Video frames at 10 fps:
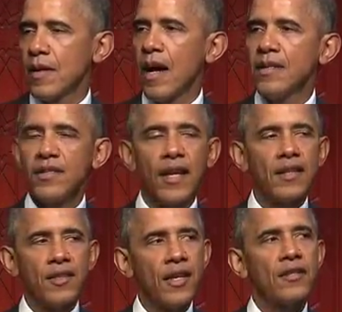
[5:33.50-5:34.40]
I just had
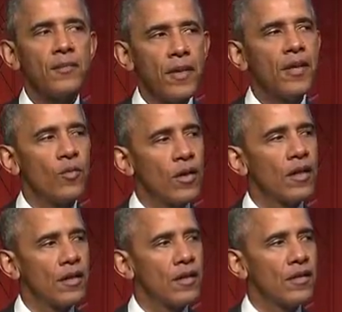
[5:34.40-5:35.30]
a chance to meet
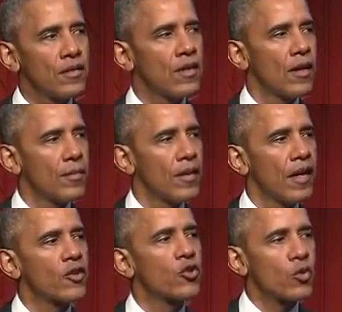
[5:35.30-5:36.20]
with some
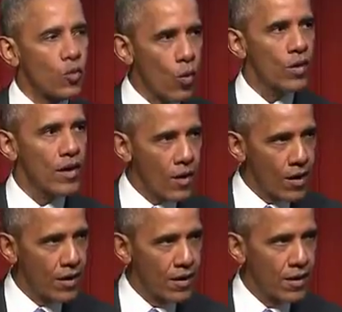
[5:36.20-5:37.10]

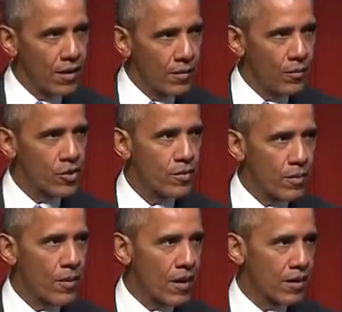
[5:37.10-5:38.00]
extraordinary Muslim
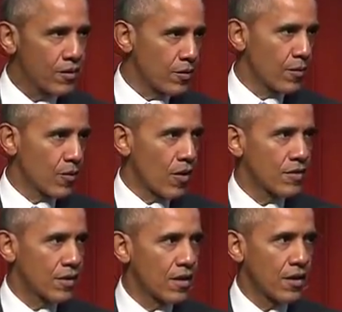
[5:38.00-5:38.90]
Americans from
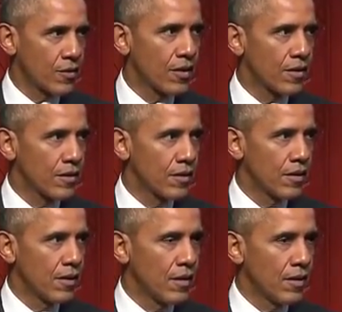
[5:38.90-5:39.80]
across the country
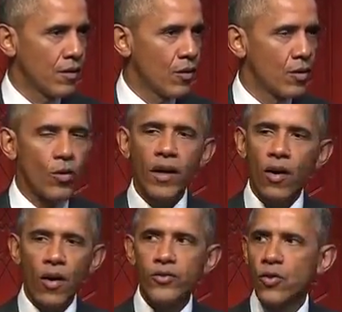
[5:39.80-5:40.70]
who are doing
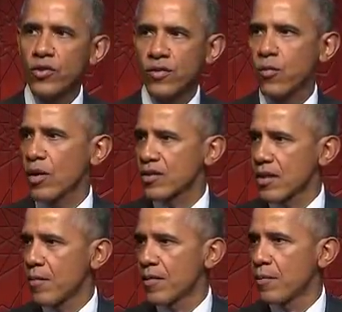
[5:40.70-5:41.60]
all sorts of work.
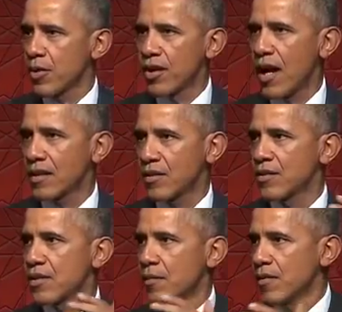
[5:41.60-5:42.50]
Some of them are doctors.
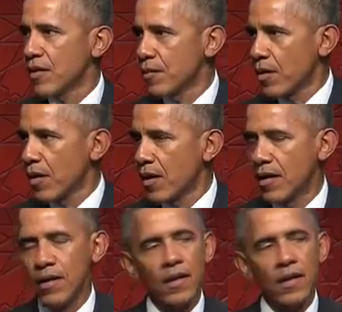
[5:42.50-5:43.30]
Some of them are